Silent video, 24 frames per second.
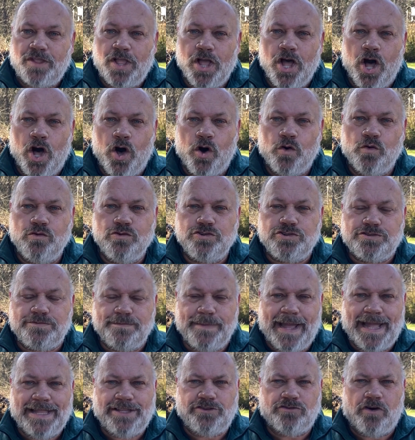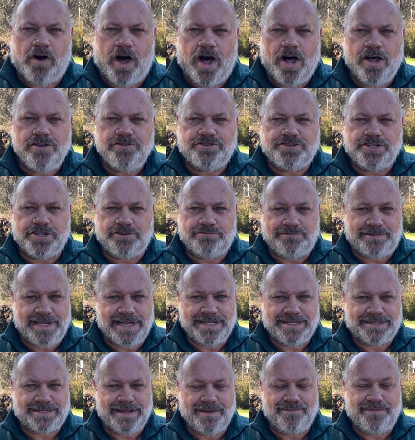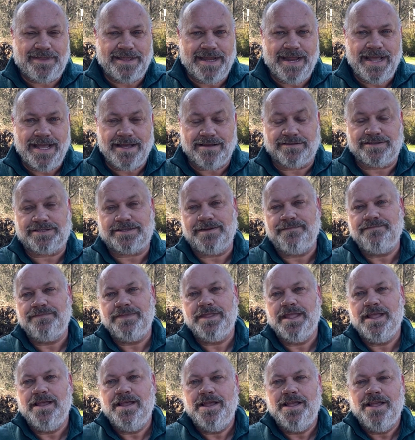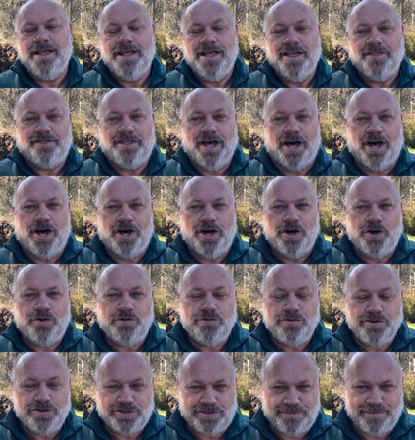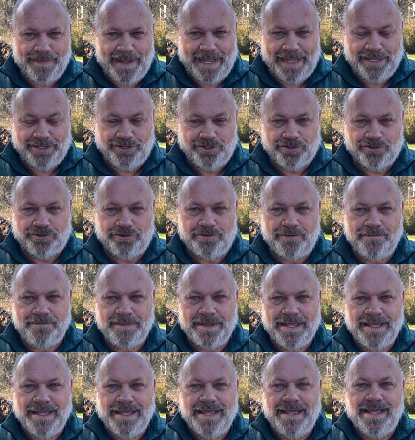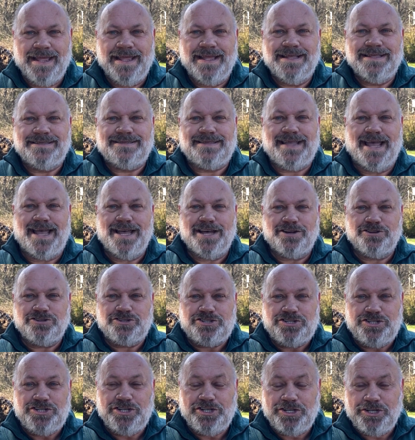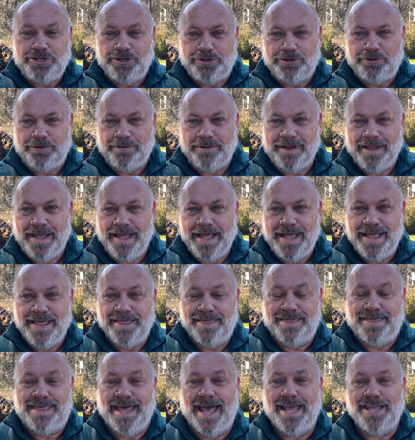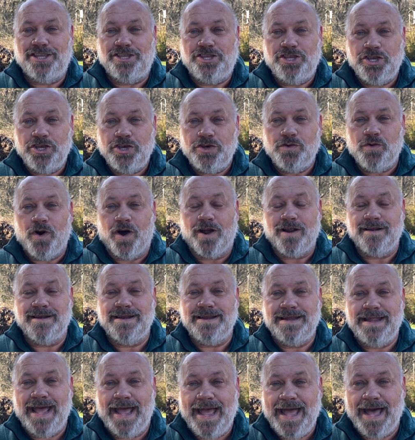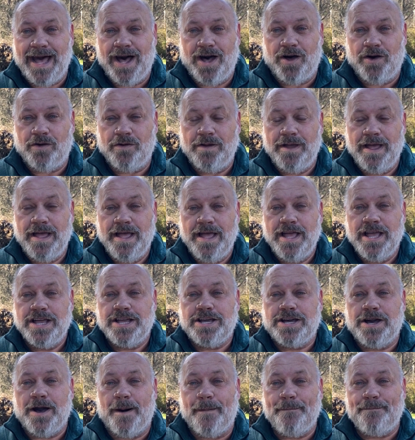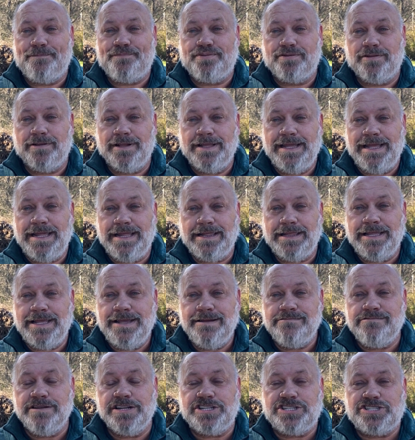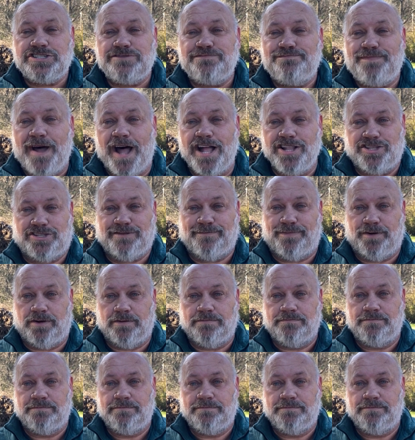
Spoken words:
owner's manual also does something else. The owner's manual tells you that you are now completely responsible